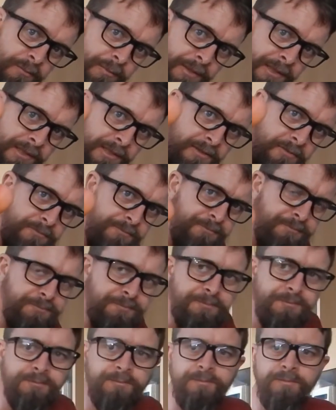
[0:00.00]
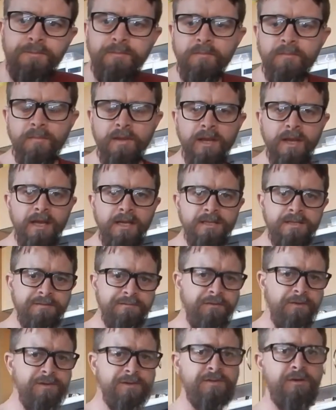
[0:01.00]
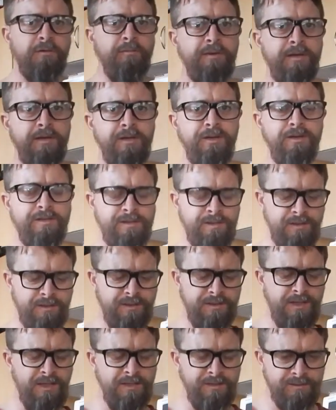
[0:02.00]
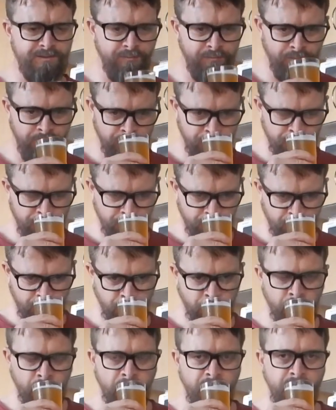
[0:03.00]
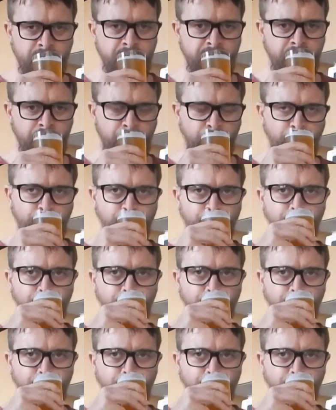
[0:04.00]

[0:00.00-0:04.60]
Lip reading: beer, and it's the first time me using this yeast, and